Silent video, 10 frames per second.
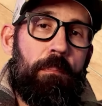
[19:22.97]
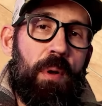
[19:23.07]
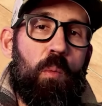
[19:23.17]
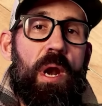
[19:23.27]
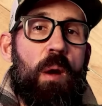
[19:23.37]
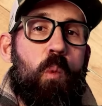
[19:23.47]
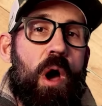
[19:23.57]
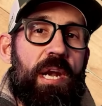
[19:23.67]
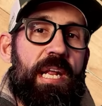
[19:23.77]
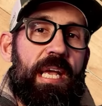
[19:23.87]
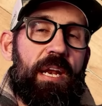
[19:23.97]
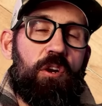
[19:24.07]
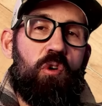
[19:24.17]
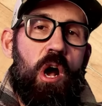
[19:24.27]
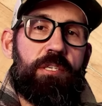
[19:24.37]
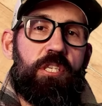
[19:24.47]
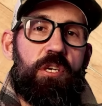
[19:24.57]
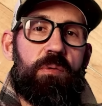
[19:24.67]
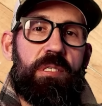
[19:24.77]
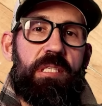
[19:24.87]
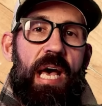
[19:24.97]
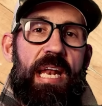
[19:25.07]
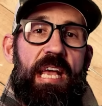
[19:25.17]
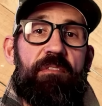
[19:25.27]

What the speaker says: But what I wanted to get across to you is that